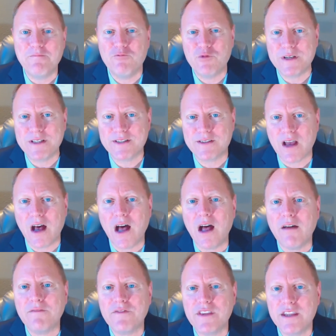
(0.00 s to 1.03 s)

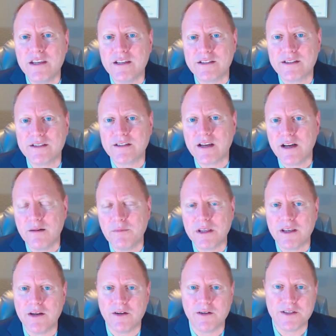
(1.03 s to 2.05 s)
resolved this
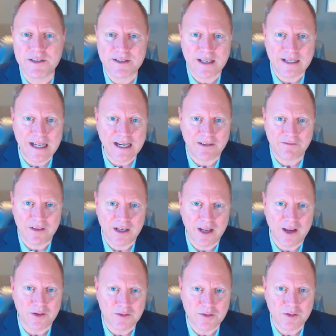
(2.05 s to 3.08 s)
coming year to send out a
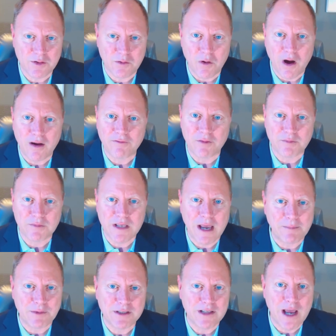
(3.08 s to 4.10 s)
video to you all from
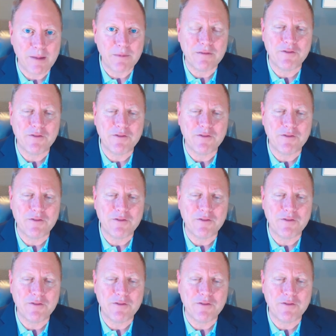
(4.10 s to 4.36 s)
time to time.